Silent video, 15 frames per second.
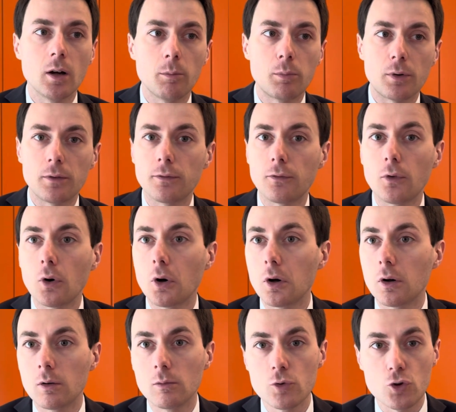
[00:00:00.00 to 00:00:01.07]

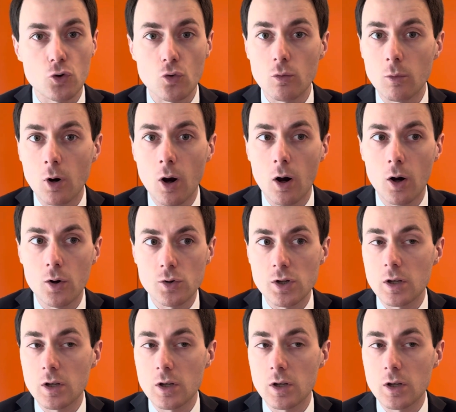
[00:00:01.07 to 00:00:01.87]
prefer Zoom calls.